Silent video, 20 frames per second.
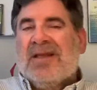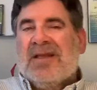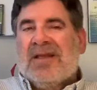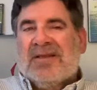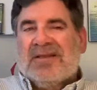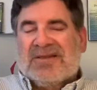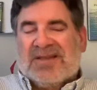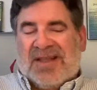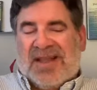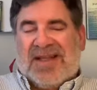
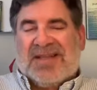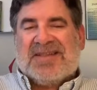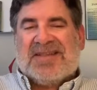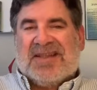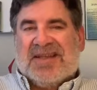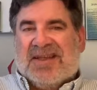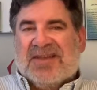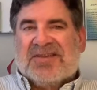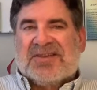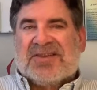So that's
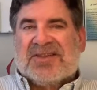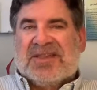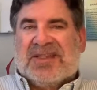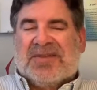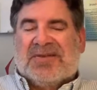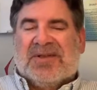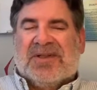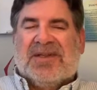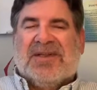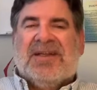the other
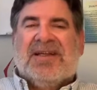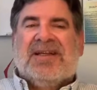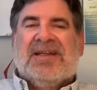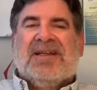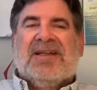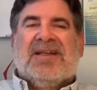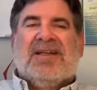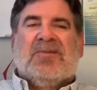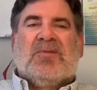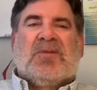secret.
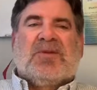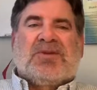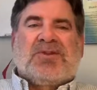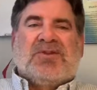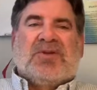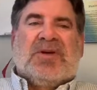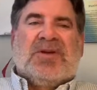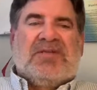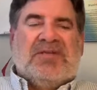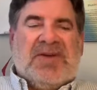With
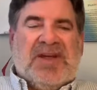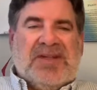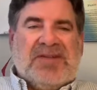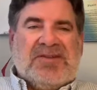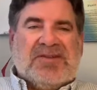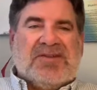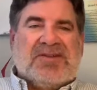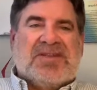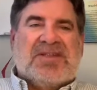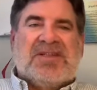joint
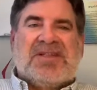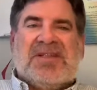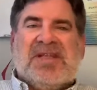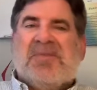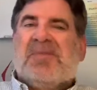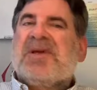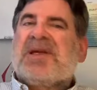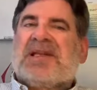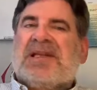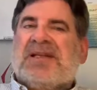ventures, you
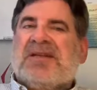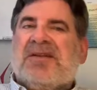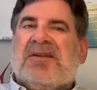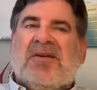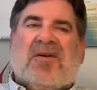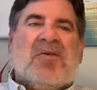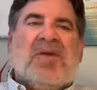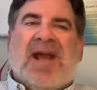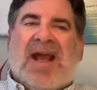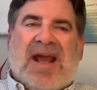typically
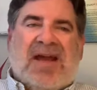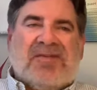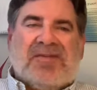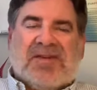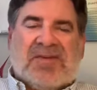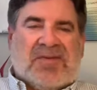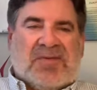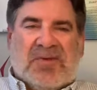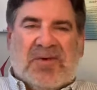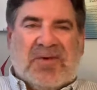don't have
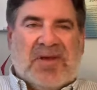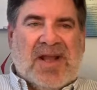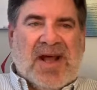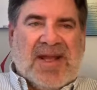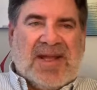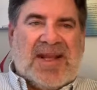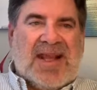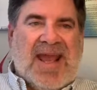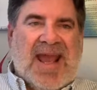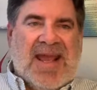to throw a
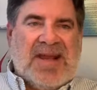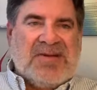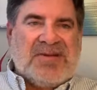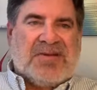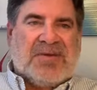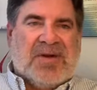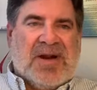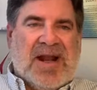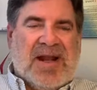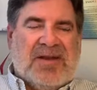lot of cash
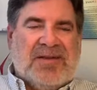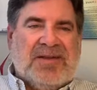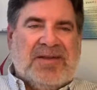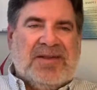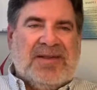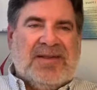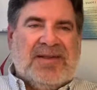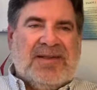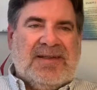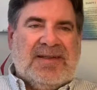around.
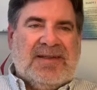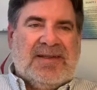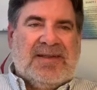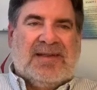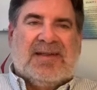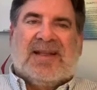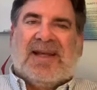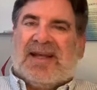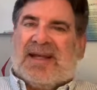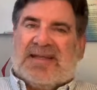
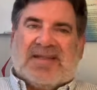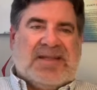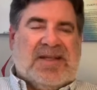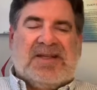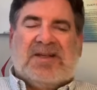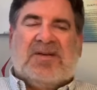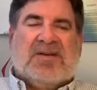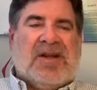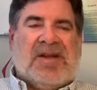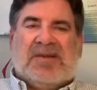Like I
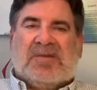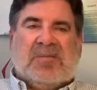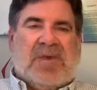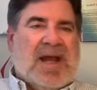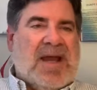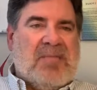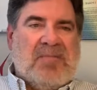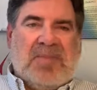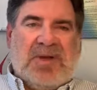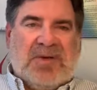said, you don't have to
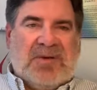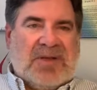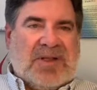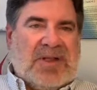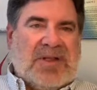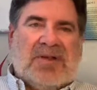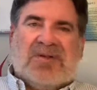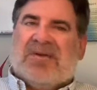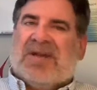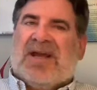buy a
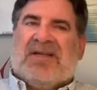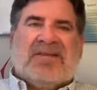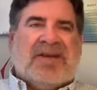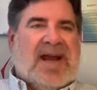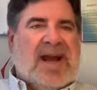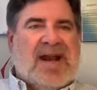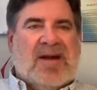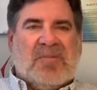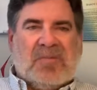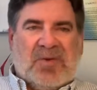building. You don't have to
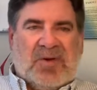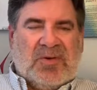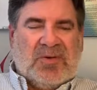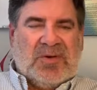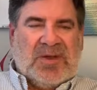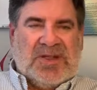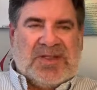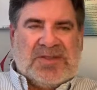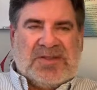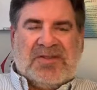hire
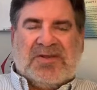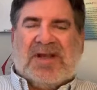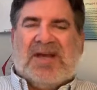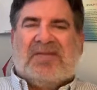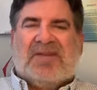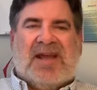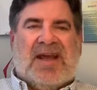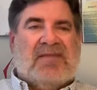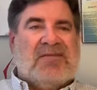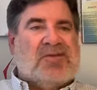employees. You don't
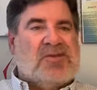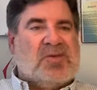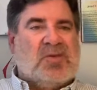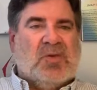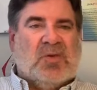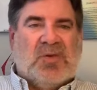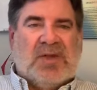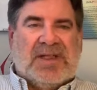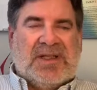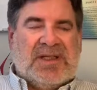have to have
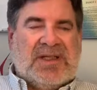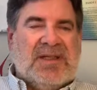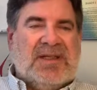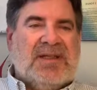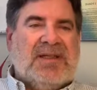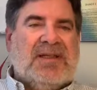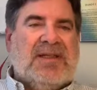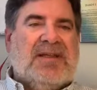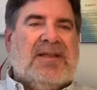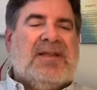tooling
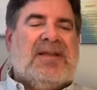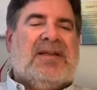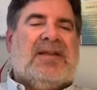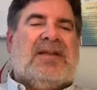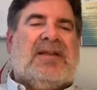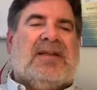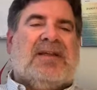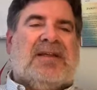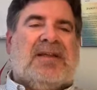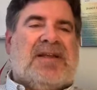
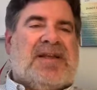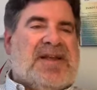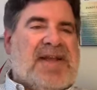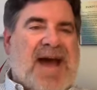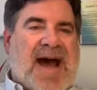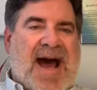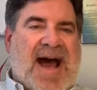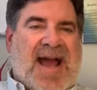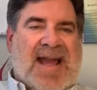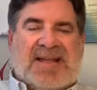and
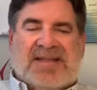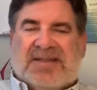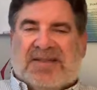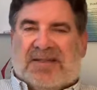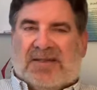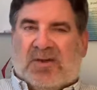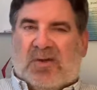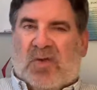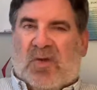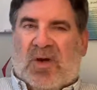dies
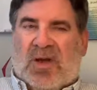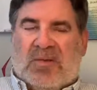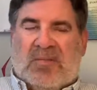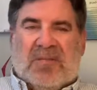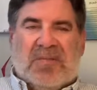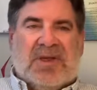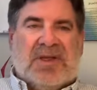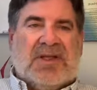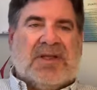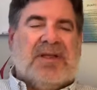and
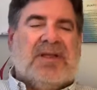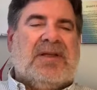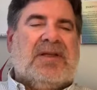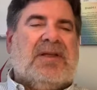equipment.